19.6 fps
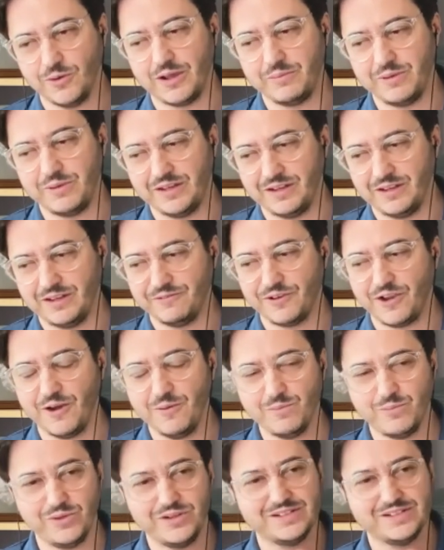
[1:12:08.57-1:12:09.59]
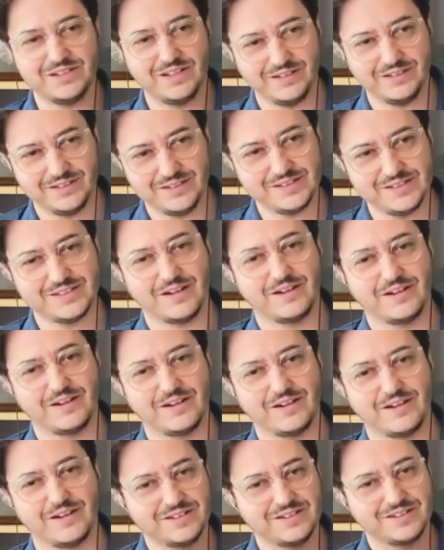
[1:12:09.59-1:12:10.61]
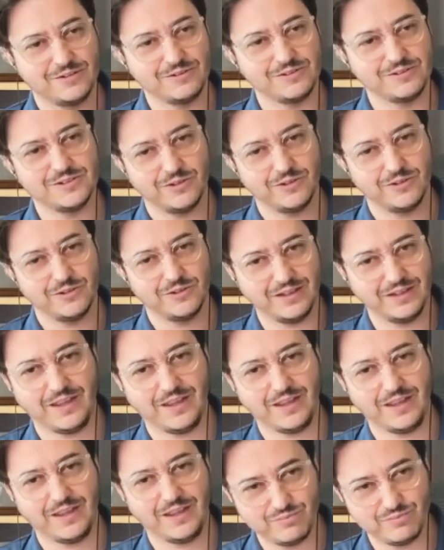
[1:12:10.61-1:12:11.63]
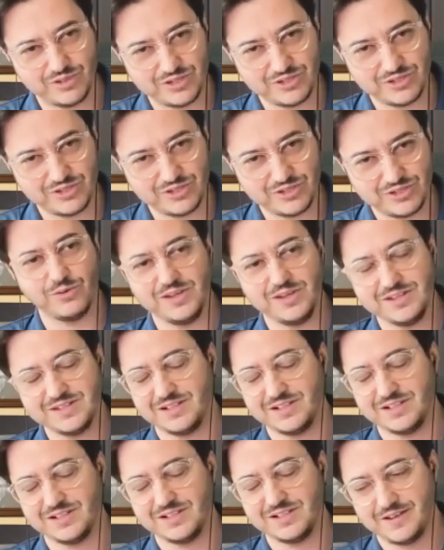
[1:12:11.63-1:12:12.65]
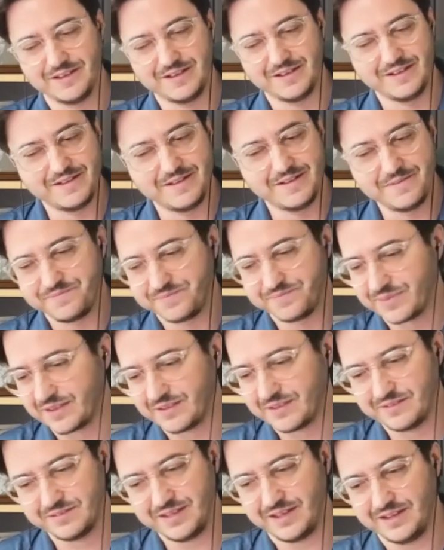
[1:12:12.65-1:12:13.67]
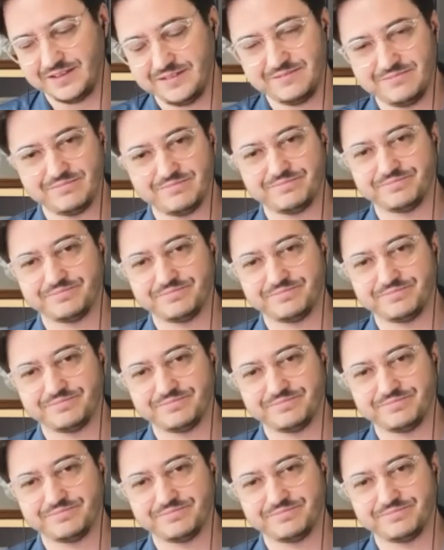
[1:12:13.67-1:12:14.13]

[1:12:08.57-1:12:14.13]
I mean, if companies like this are running so slow that they can breach so easily, then